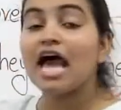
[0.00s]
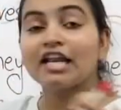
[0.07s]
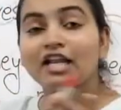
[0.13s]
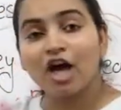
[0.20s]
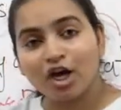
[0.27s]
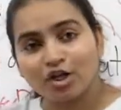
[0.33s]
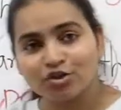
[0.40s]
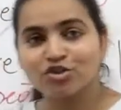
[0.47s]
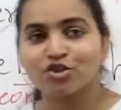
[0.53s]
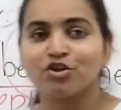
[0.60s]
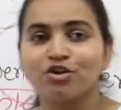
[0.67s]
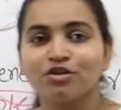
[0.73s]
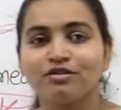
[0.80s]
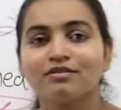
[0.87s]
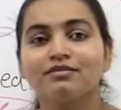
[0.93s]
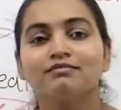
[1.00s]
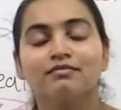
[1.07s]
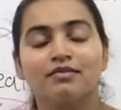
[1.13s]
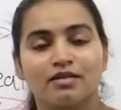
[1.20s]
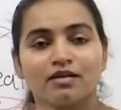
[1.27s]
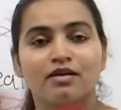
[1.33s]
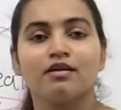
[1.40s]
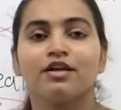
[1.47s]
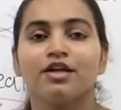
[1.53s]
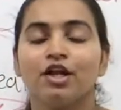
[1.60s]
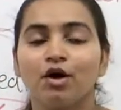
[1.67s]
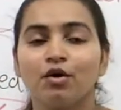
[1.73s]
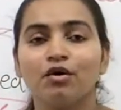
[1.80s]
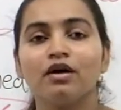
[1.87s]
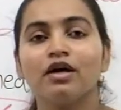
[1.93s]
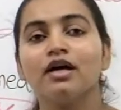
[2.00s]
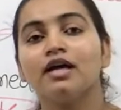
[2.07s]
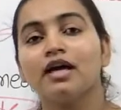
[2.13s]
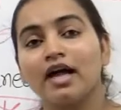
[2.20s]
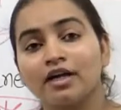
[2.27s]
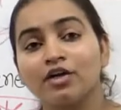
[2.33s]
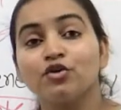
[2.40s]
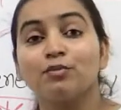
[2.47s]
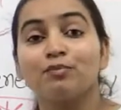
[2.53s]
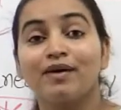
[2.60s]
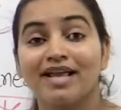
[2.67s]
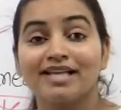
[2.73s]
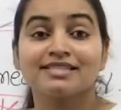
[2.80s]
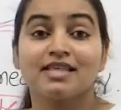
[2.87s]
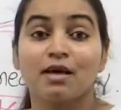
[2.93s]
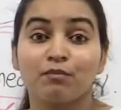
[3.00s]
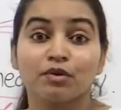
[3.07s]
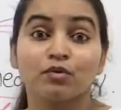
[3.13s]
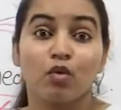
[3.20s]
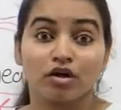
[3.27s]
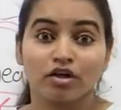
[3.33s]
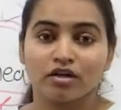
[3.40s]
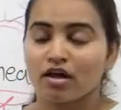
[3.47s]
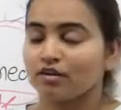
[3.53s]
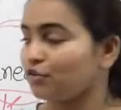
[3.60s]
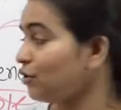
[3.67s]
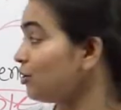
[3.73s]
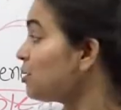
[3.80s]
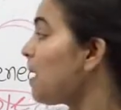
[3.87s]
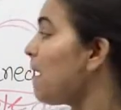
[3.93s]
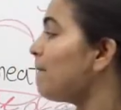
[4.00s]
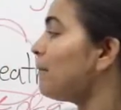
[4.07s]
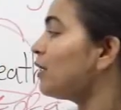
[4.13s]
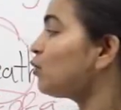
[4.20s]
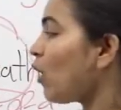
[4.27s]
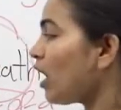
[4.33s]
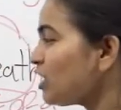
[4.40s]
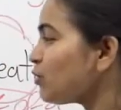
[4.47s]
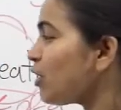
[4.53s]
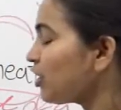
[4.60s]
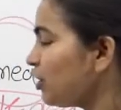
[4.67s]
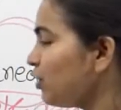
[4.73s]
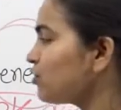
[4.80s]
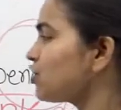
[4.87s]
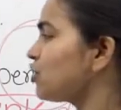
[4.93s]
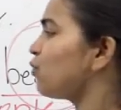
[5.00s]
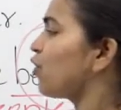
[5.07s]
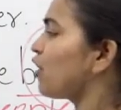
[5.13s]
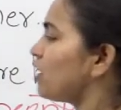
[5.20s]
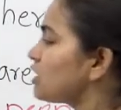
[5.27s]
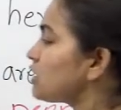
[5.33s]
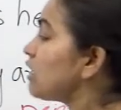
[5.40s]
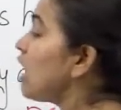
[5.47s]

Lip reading: and under, I can replace them with one another. But why do I use the word